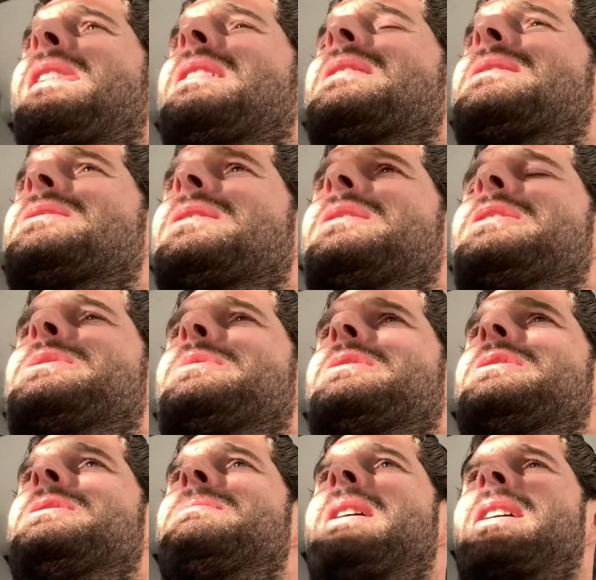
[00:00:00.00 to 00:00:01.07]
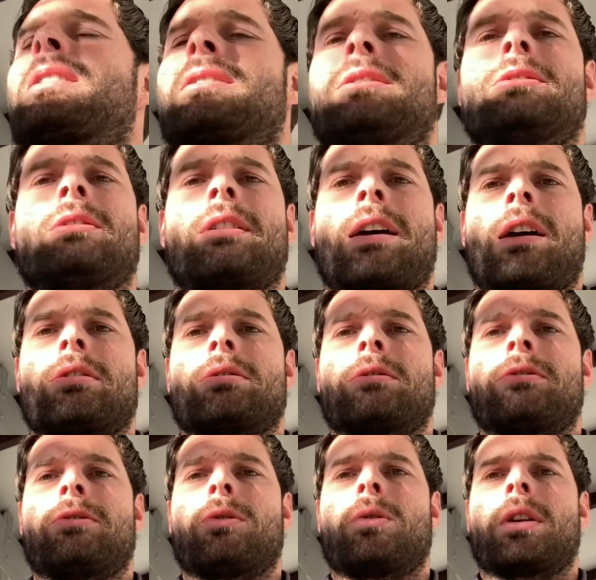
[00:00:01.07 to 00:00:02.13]
So this was back in
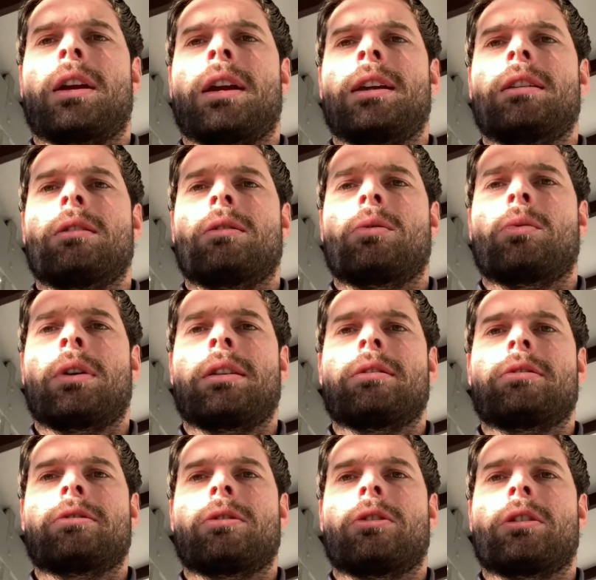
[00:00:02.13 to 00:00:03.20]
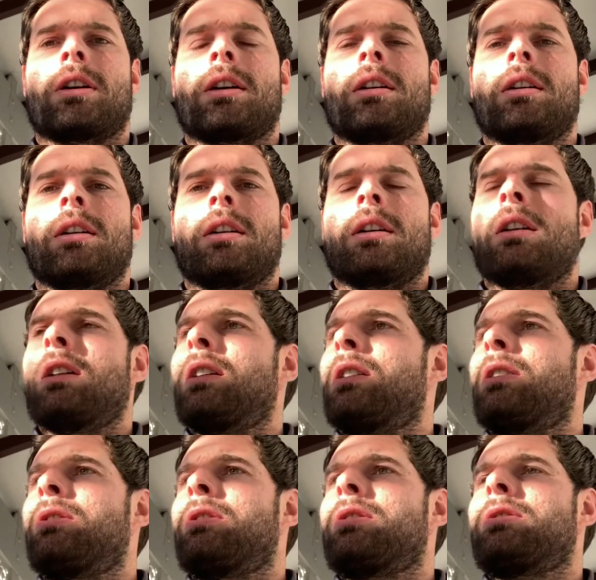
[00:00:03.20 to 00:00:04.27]
2014. We went and
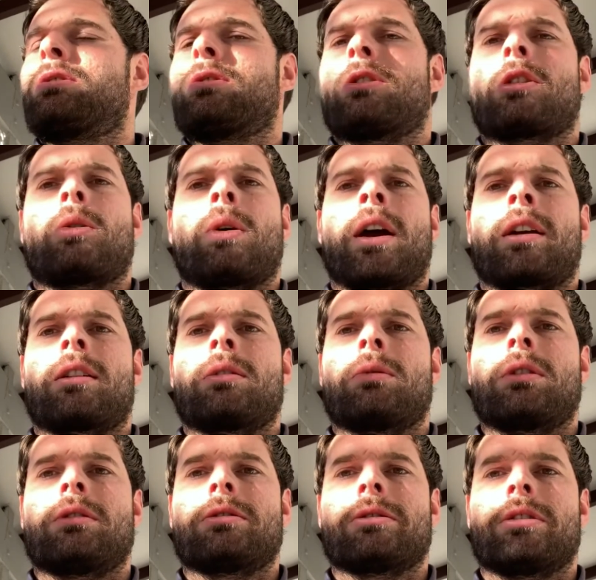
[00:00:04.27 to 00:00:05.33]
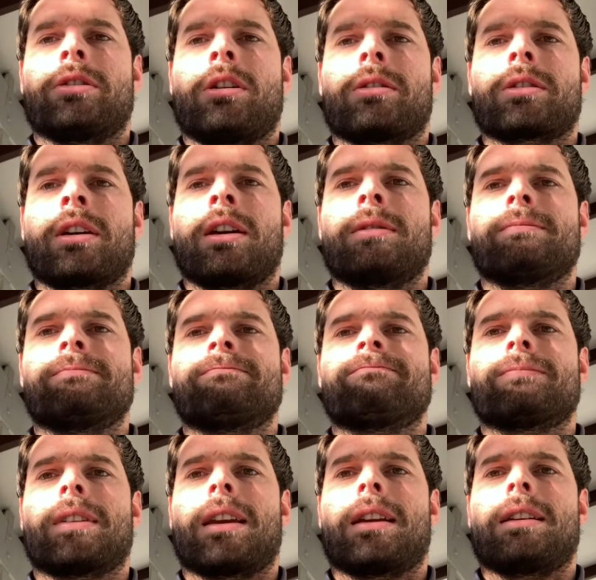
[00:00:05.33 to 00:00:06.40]
saw a quack, went and saw a doctor,
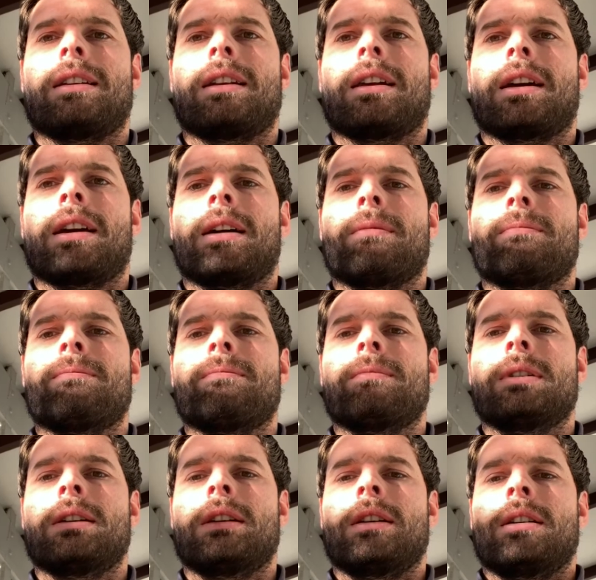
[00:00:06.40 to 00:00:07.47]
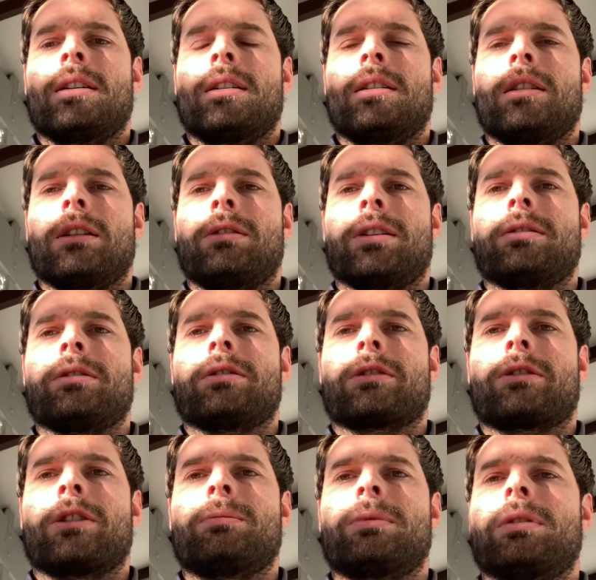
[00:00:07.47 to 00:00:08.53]
and he read the
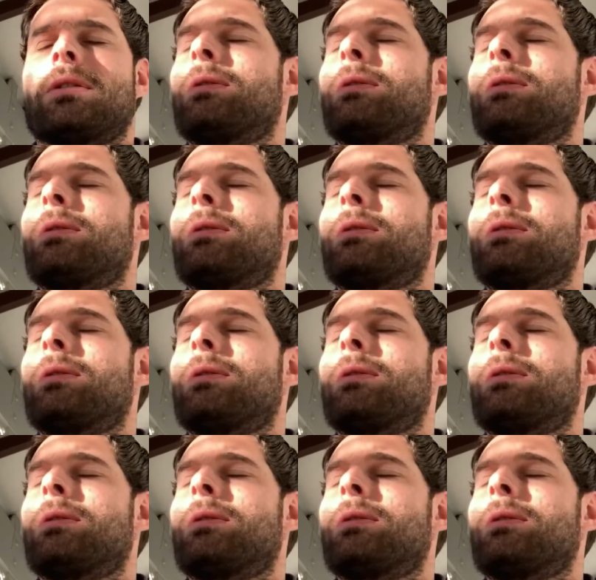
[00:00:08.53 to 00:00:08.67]
script,